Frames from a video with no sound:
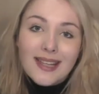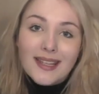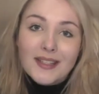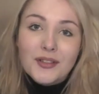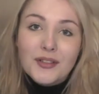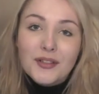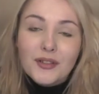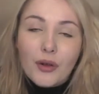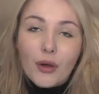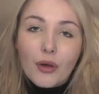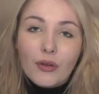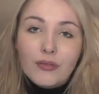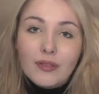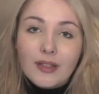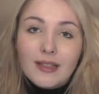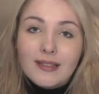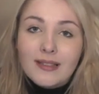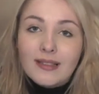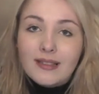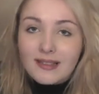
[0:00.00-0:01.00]
section of
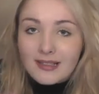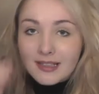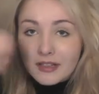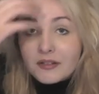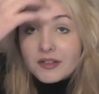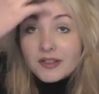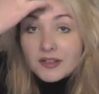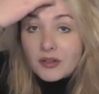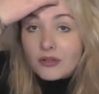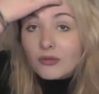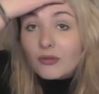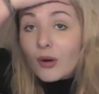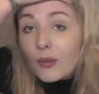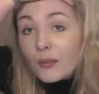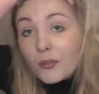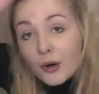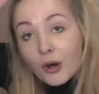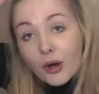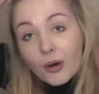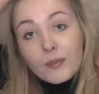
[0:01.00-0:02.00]
this series on
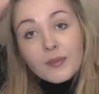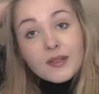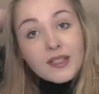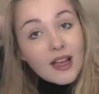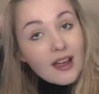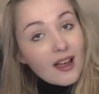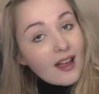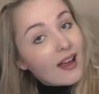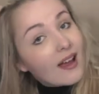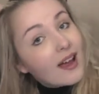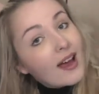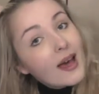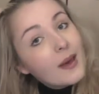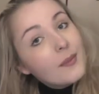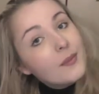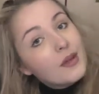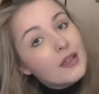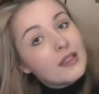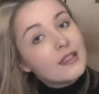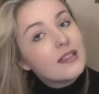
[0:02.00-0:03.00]
rom-coms,
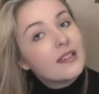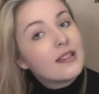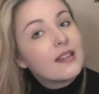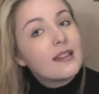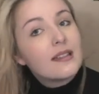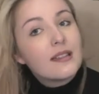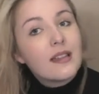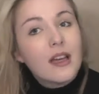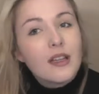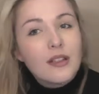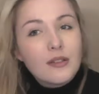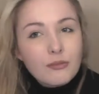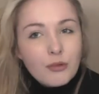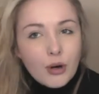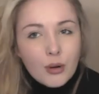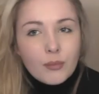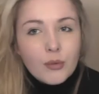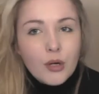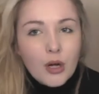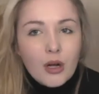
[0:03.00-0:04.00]
I'm going to discuss
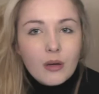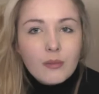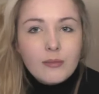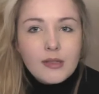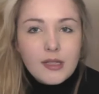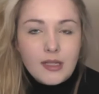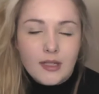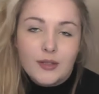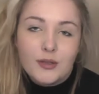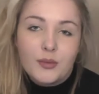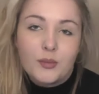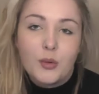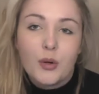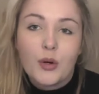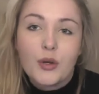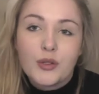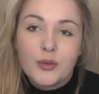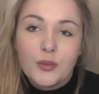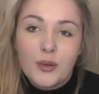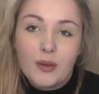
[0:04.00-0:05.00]
rom-coms that you should
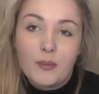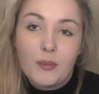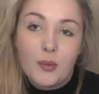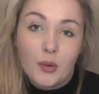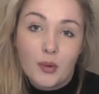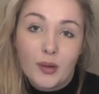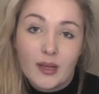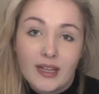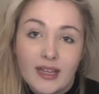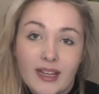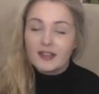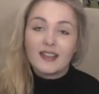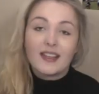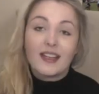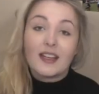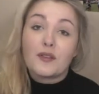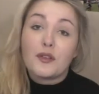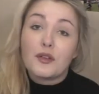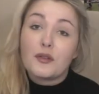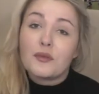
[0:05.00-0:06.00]
watch with a boy
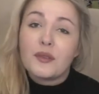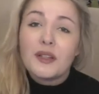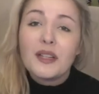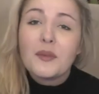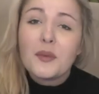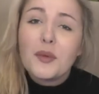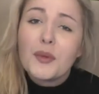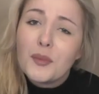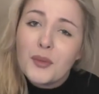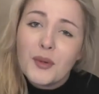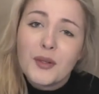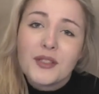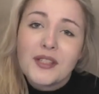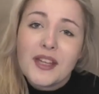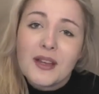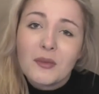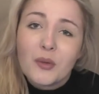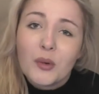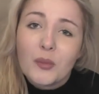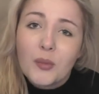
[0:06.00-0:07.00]
if you really want to watch
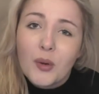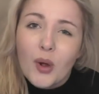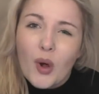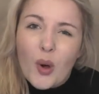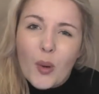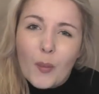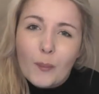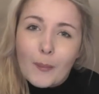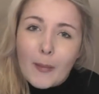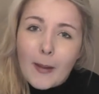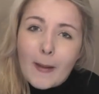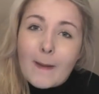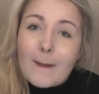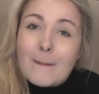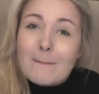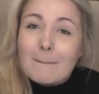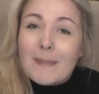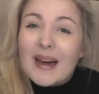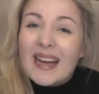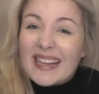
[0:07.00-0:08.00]
that rom-com,
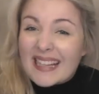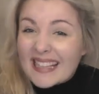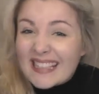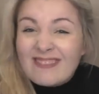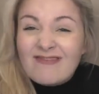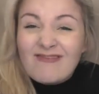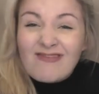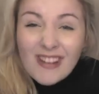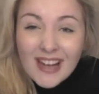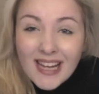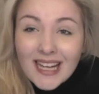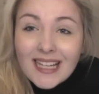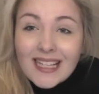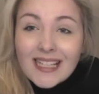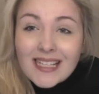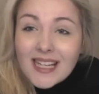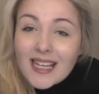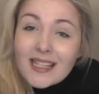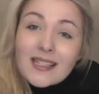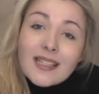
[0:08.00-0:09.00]
but he
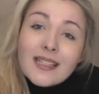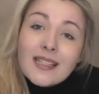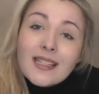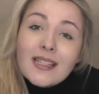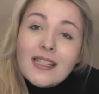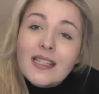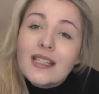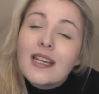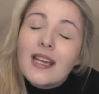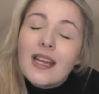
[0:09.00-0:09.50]
really doesn't.